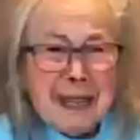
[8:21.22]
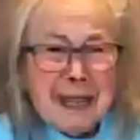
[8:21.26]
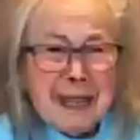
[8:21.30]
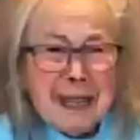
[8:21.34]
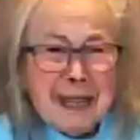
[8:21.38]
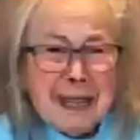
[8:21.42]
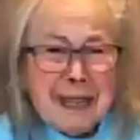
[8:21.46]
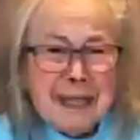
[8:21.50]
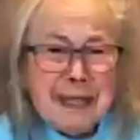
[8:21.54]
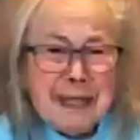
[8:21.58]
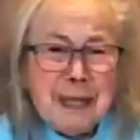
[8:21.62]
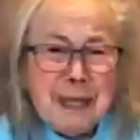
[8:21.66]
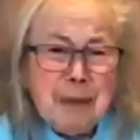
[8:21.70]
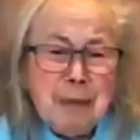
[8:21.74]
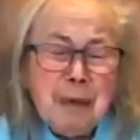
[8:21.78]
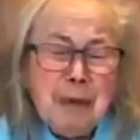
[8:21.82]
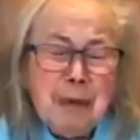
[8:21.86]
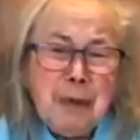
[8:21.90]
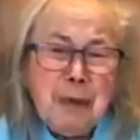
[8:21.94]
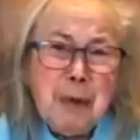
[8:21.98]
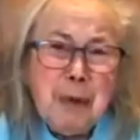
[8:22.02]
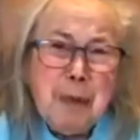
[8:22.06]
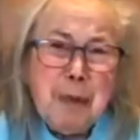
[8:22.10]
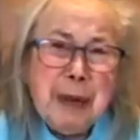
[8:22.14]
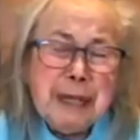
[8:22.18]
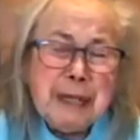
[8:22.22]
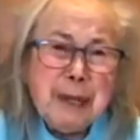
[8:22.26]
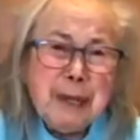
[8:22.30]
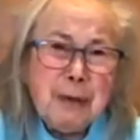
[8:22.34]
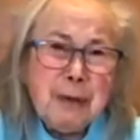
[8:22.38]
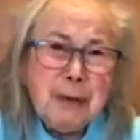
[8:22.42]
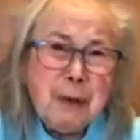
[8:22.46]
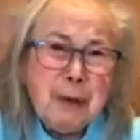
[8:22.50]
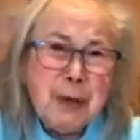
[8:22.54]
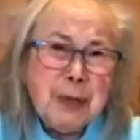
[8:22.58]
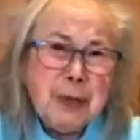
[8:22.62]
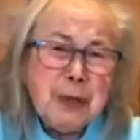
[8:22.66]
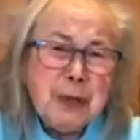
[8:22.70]
Some of the best
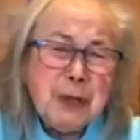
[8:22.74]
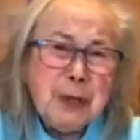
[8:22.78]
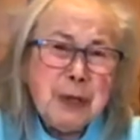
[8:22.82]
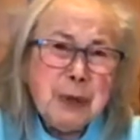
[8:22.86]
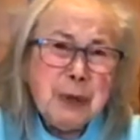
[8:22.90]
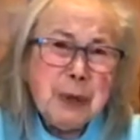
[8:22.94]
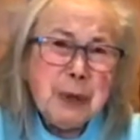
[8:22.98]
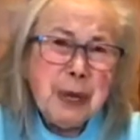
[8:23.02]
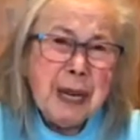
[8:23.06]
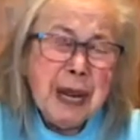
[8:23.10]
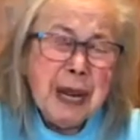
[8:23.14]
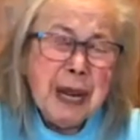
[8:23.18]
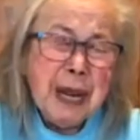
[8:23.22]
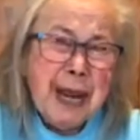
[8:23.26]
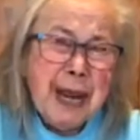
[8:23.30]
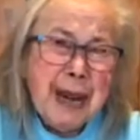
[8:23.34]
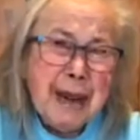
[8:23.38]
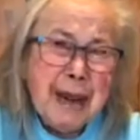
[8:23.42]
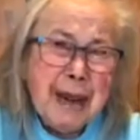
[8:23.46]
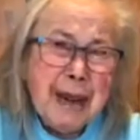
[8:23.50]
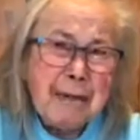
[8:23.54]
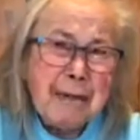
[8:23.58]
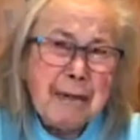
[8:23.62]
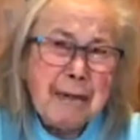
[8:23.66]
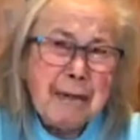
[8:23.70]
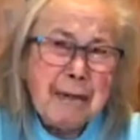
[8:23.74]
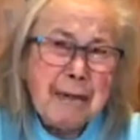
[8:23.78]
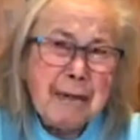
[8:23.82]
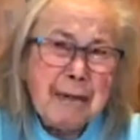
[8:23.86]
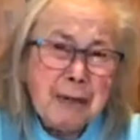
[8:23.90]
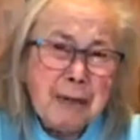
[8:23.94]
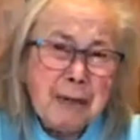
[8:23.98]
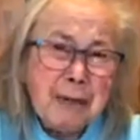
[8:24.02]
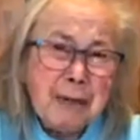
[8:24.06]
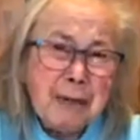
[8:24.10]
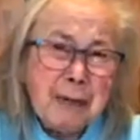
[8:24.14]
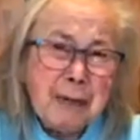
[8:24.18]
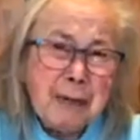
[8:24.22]
friends you can have
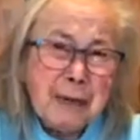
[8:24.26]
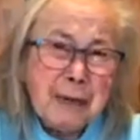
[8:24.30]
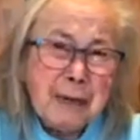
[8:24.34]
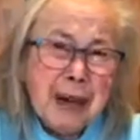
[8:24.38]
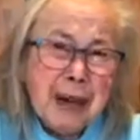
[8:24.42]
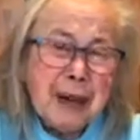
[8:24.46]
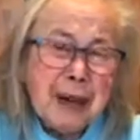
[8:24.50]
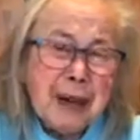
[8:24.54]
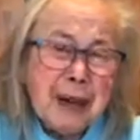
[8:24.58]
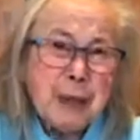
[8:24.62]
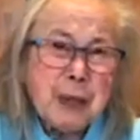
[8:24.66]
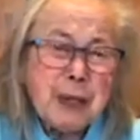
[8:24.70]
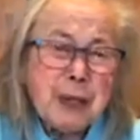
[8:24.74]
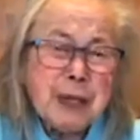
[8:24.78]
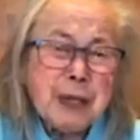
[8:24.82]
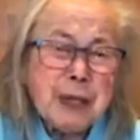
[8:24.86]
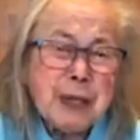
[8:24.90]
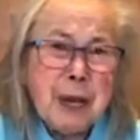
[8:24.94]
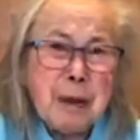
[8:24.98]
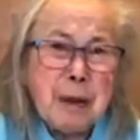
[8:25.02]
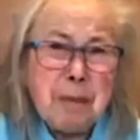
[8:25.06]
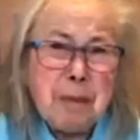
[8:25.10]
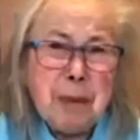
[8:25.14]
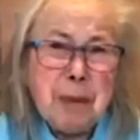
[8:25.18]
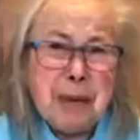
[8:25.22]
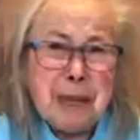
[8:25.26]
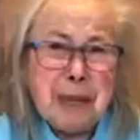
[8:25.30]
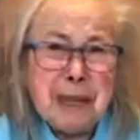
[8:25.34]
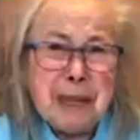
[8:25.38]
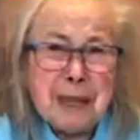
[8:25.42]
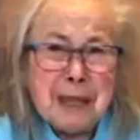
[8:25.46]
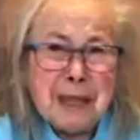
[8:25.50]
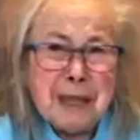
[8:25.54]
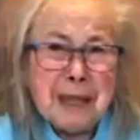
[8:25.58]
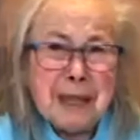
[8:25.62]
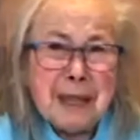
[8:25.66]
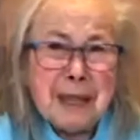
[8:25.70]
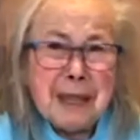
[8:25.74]
are just coming.
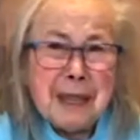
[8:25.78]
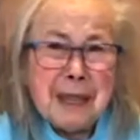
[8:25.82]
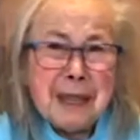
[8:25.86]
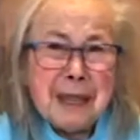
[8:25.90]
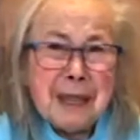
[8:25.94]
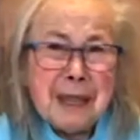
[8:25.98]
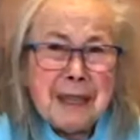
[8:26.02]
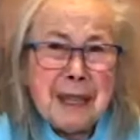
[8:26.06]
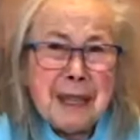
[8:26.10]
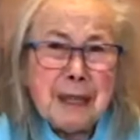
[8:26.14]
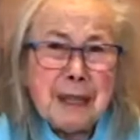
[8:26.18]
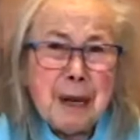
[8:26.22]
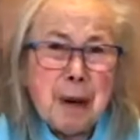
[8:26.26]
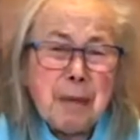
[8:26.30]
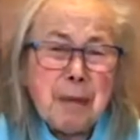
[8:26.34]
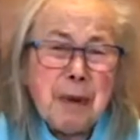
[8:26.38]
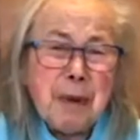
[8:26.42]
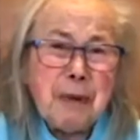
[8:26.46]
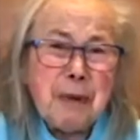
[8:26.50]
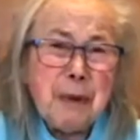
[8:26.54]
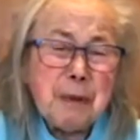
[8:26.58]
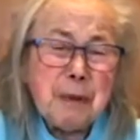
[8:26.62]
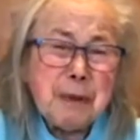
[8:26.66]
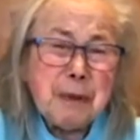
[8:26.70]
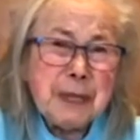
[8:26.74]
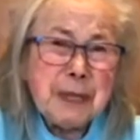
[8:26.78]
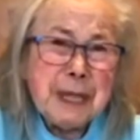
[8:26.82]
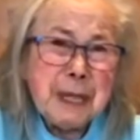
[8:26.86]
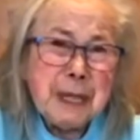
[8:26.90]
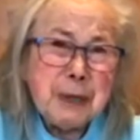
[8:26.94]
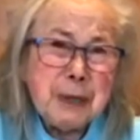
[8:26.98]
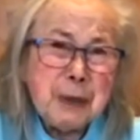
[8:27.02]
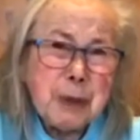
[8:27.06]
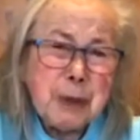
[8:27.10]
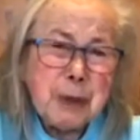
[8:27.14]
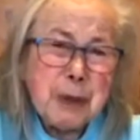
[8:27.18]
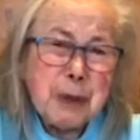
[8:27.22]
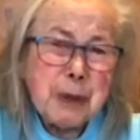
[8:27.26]
They're coming from
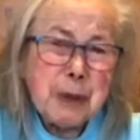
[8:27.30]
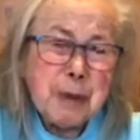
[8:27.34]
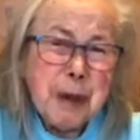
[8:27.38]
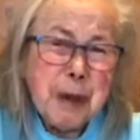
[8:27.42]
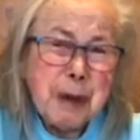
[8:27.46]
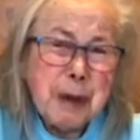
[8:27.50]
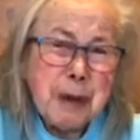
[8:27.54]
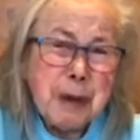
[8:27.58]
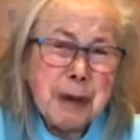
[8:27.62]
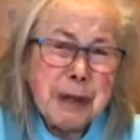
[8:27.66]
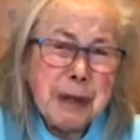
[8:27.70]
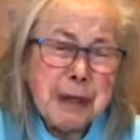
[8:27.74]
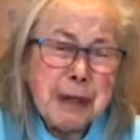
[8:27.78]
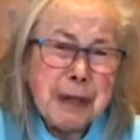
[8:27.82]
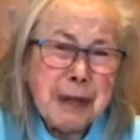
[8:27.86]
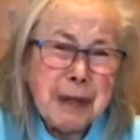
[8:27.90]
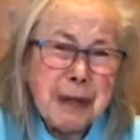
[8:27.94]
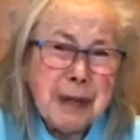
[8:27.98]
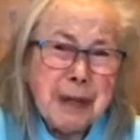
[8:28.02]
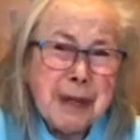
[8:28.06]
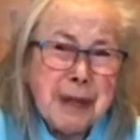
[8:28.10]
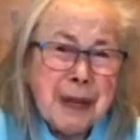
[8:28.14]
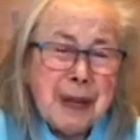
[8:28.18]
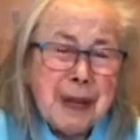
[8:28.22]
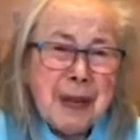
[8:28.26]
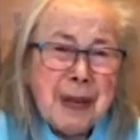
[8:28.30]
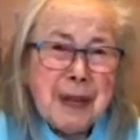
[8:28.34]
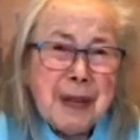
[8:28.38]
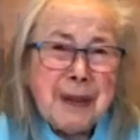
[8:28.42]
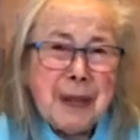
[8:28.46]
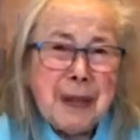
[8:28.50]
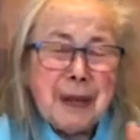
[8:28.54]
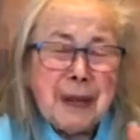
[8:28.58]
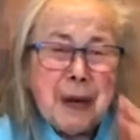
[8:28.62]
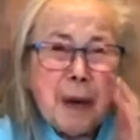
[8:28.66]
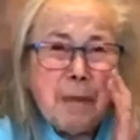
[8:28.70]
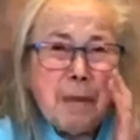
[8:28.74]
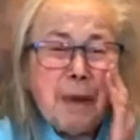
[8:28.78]
Central America. They're
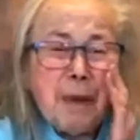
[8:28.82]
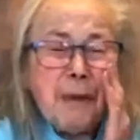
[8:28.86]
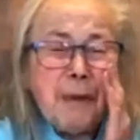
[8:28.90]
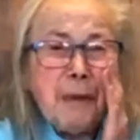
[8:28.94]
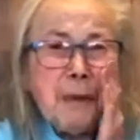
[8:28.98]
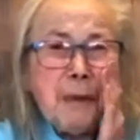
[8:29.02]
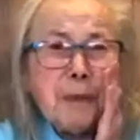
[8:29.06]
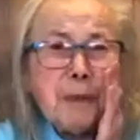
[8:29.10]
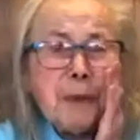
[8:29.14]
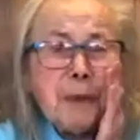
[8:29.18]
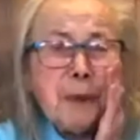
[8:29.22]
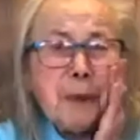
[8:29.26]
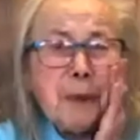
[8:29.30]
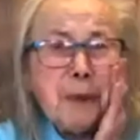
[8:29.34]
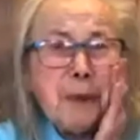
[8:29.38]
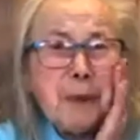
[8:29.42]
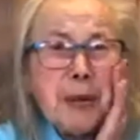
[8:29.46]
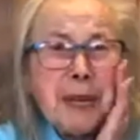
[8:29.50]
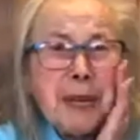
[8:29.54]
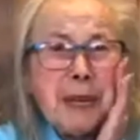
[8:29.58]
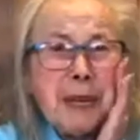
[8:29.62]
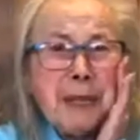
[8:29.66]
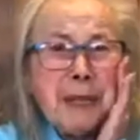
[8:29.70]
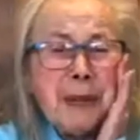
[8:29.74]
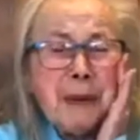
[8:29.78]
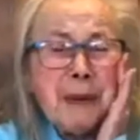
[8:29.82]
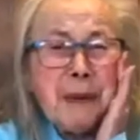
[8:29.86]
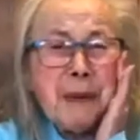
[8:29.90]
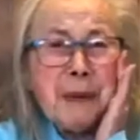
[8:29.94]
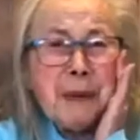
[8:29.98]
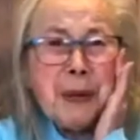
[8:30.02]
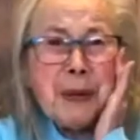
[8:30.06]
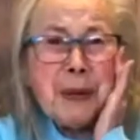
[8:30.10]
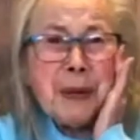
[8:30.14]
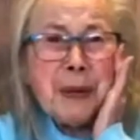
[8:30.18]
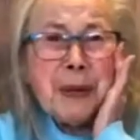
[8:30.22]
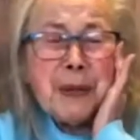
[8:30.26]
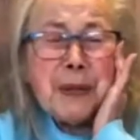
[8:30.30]
coming from Korea.
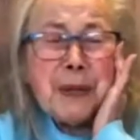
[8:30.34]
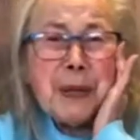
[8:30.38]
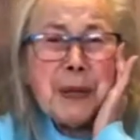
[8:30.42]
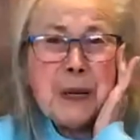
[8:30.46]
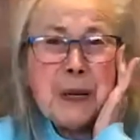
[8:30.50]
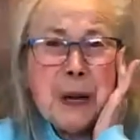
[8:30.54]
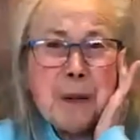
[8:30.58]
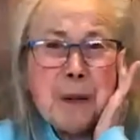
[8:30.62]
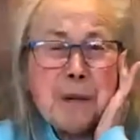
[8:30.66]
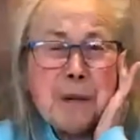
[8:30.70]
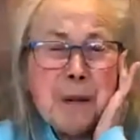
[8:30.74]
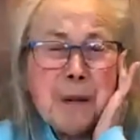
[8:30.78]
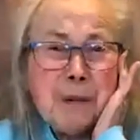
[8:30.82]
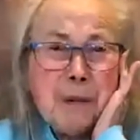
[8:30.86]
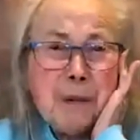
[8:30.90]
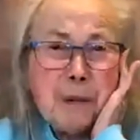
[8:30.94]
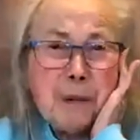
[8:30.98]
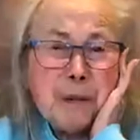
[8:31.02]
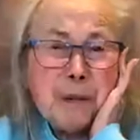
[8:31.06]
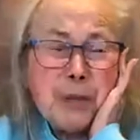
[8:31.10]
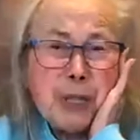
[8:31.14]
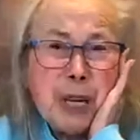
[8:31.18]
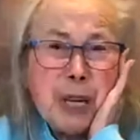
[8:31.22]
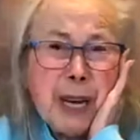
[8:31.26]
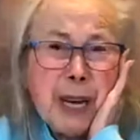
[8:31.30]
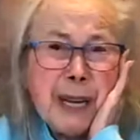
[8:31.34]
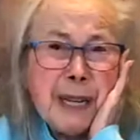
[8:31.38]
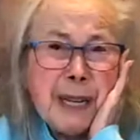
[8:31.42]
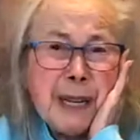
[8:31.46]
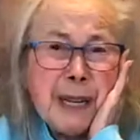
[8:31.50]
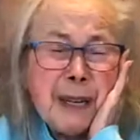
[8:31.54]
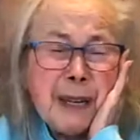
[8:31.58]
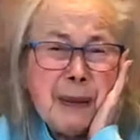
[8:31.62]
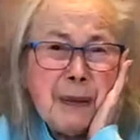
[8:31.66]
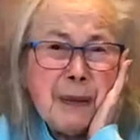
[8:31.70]
They're coming from China.